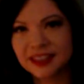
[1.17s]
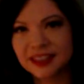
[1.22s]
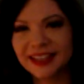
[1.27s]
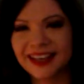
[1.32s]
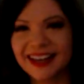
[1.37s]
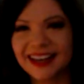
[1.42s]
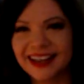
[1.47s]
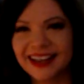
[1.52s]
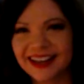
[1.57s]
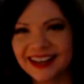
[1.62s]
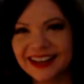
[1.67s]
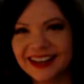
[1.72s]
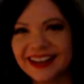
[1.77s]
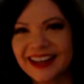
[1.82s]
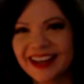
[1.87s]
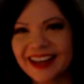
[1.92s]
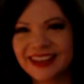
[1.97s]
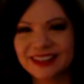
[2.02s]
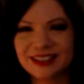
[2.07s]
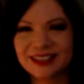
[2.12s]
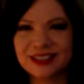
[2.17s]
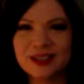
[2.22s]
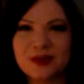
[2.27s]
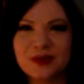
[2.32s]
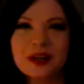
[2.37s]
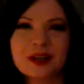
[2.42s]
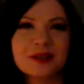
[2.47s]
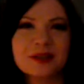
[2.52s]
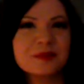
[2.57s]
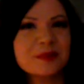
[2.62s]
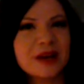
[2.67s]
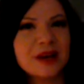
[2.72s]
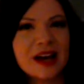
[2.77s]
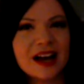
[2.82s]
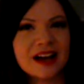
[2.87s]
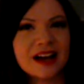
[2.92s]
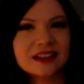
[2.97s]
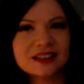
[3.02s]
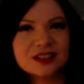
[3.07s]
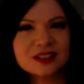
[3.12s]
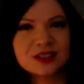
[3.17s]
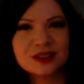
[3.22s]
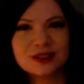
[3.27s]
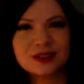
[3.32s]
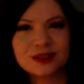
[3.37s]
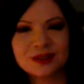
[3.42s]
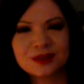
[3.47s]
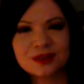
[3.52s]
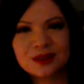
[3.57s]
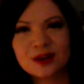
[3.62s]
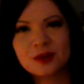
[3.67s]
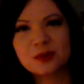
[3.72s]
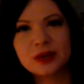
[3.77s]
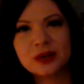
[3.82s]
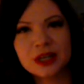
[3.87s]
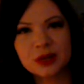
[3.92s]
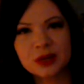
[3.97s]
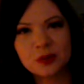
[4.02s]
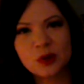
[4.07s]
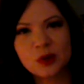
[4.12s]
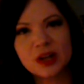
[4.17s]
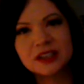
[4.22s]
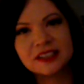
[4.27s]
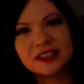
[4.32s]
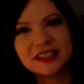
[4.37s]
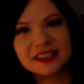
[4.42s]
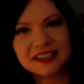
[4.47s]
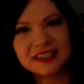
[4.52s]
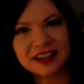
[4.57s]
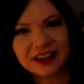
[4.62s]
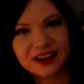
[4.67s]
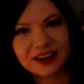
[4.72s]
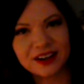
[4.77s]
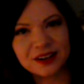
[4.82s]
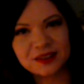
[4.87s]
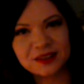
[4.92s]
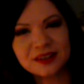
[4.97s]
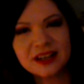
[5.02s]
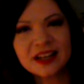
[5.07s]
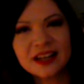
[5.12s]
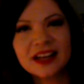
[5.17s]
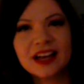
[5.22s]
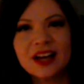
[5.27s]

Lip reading: Hi, and welcome back to Wicked Ones Tarot.